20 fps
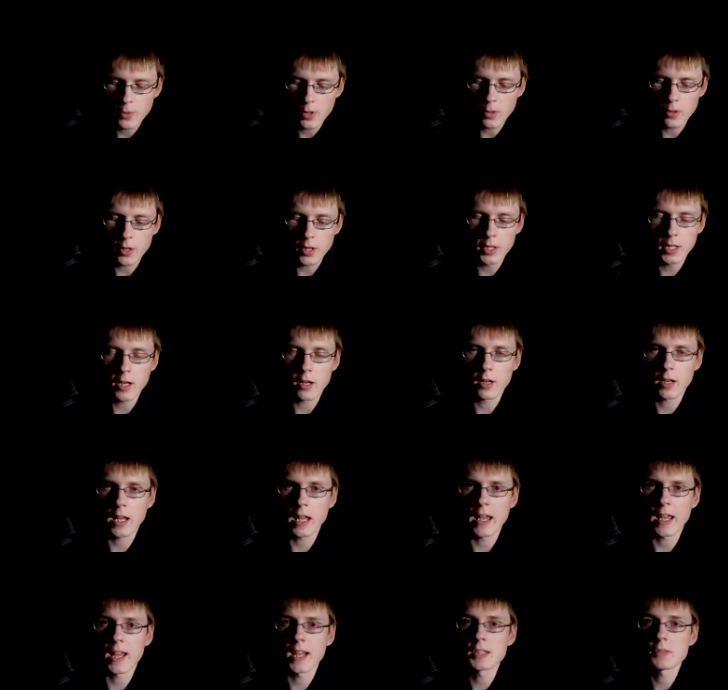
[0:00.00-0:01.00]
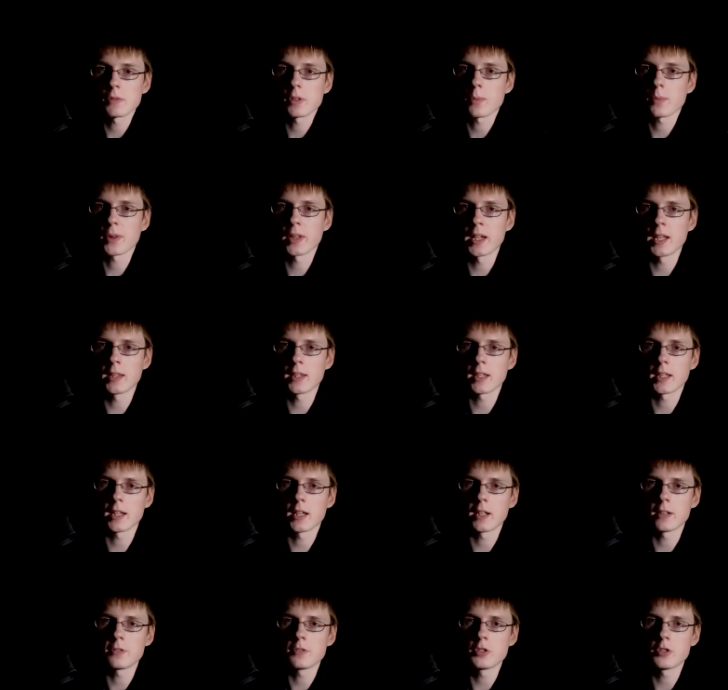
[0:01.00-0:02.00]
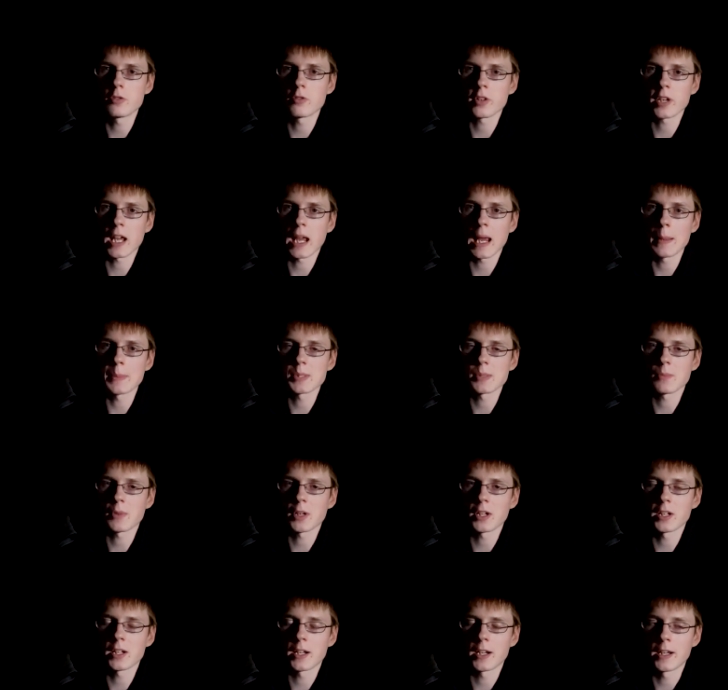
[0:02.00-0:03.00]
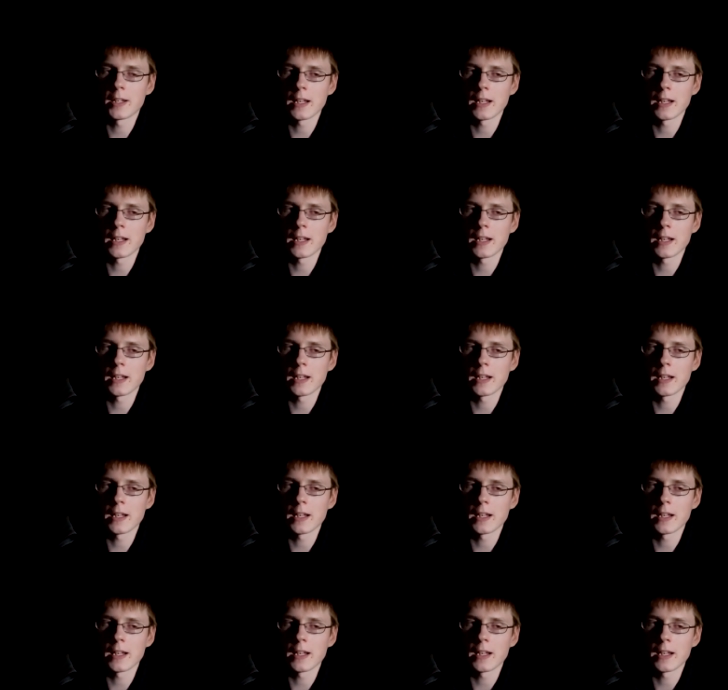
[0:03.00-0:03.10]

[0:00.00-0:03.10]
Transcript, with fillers: you're in the arcades when you're playing the shooter games and whatnot,